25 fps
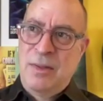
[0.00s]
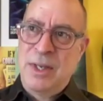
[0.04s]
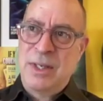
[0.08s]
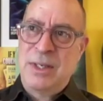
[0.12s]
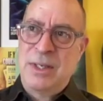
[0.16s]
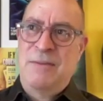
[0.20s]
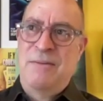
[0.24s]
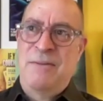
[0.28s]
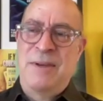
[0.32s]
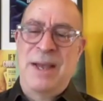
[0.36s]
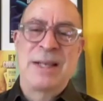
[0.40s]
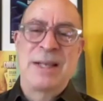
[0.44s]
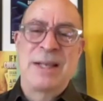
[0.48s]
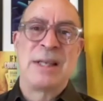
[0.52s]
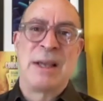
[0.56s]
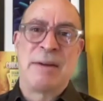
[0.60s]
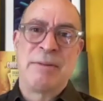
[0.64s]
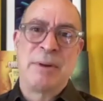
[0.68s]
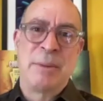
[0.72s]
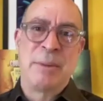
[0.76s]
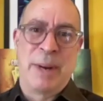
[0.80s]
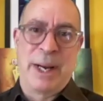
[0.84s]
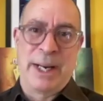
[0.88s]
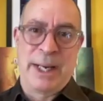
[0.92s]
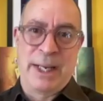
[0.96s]
this affects
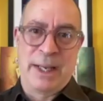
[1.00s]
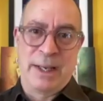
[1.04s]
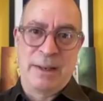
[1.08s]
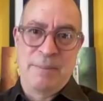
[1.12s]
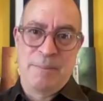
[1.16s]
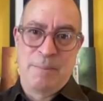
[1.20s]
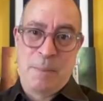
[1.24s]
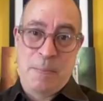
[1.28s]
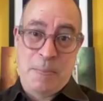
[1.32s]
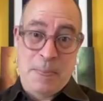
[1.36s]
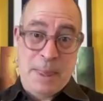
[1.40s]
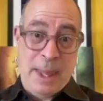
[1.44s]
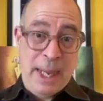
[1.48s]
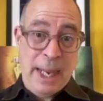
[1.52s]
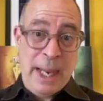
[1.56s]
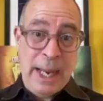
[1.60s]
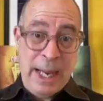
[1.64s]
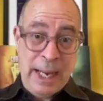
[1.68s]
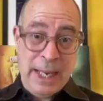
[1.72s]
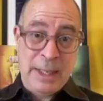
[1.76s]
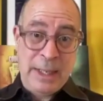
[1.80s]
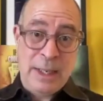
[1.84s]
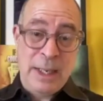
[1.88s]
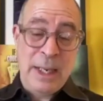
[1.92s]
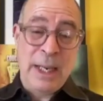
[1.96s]
everybody.
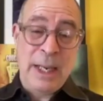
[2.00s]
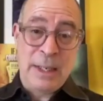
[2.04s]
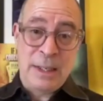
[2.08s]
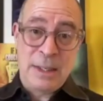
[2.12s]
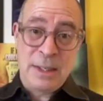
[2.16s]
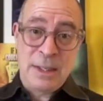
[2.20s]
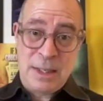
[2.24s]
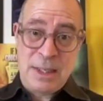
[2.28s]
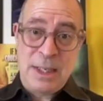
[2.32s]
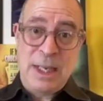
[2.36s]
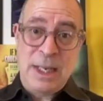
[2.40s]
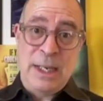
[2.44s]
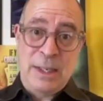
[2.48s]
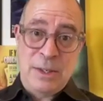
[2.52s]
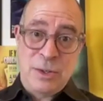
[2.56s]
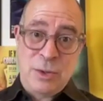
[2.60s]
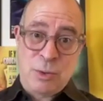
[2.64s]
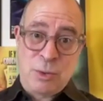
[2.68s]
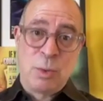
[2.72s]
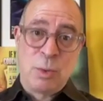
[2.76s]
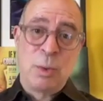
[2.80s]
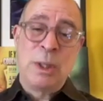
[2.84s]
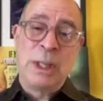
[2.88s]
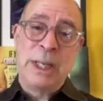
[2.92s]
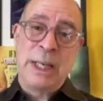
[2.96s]
It
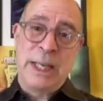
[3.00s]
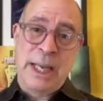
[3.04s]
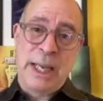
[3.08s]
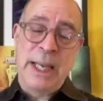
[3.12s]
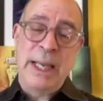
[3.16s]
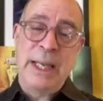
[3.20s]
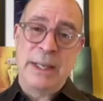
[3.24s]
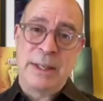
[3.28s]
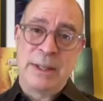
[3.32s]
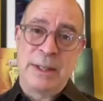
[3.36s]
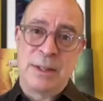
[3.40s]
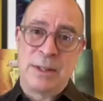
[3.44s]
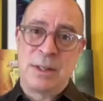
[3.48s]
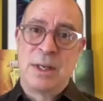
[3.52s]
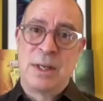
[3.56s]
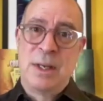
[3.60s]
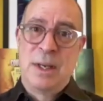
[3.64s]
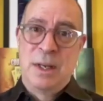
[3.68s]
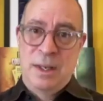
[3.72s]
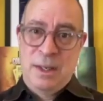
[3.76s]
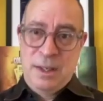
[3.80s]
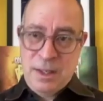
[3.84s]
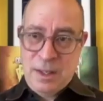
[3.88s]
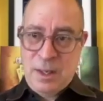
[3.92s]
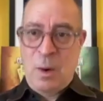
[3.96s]
truly is,
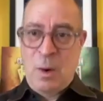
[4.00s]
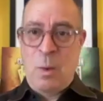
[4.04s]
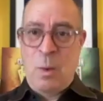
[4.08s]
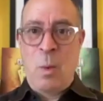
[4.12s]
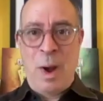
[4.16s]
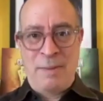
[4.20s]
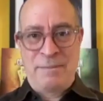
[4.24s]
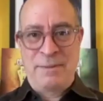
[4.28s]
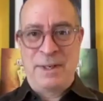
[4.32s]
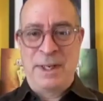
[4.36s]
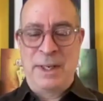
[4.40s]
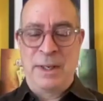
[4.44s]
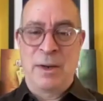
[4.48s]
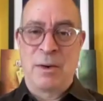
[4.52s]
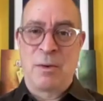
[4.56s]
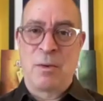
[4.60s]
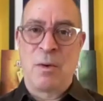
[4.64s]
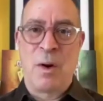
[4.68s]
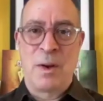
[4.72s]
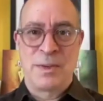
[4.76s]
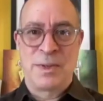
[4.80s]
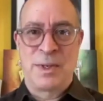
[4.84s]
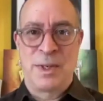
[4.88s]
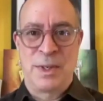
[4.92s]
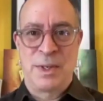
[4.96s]
wafting
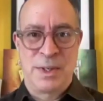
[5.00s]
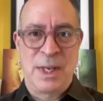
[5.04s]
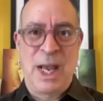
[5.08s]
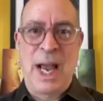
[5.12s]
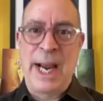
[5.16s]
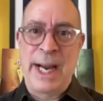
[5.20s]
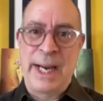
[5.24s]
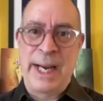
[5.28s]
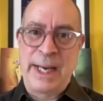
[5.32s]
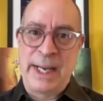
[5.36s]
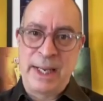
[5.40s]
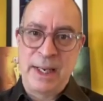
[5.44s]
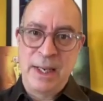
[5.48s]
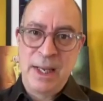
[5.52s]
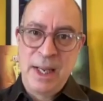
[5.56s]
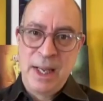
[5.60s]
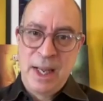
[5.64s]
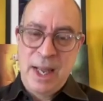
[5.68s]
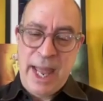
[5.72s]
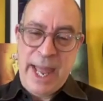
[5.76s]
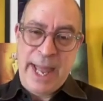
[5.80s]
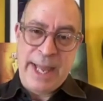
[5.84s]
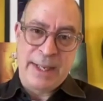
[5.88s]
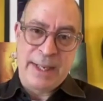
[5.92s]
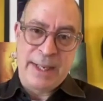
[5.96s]
across society,
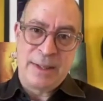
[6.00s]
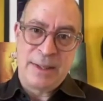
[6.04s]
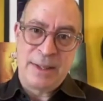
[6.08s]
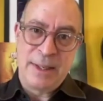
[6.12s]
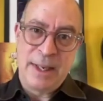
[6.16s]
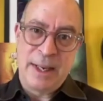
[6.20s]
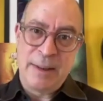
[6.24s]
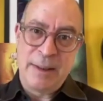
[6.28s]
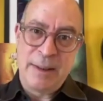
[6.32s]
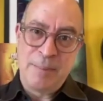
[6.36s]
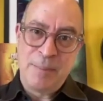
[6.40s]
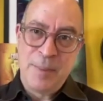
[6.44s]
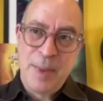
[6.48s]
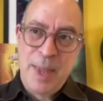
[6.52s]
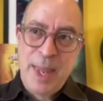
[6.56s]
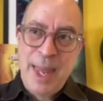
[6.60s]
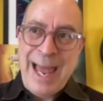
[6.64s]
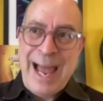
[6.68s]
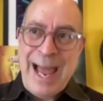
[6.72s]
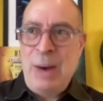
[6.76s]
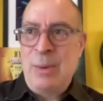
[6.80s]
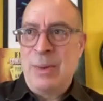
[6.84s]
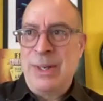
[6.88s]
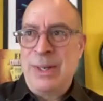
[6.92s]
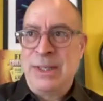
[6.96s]
and
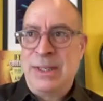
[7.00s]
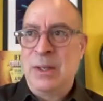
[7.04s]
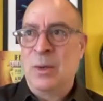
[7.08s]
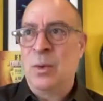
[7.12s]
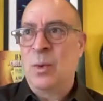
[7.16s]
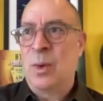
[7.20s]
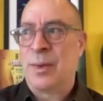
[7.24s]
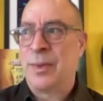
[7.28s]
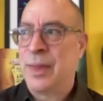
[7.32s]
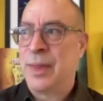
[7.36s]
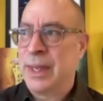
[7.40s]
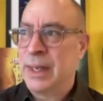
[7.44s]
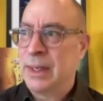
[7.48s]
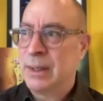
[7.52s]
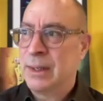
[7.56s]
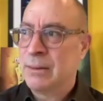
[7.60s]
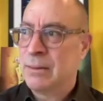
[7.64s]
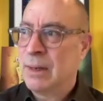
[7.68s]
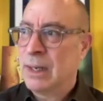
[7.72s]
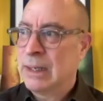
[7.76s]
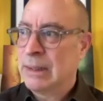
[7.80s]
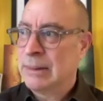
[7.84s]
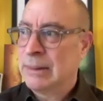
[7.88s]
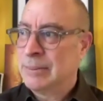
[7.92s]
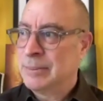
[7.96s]
how we deal with
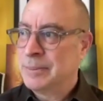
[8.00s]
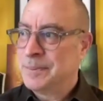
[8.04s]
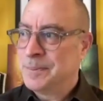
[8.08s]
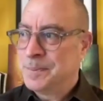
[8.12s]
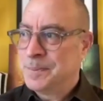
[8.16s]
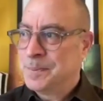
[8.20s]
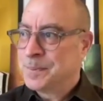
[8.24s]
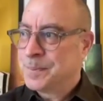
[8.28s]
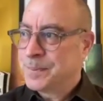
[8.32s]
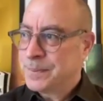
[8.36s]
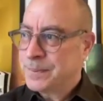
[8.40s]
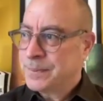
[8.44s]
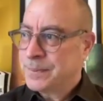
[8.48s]
it, will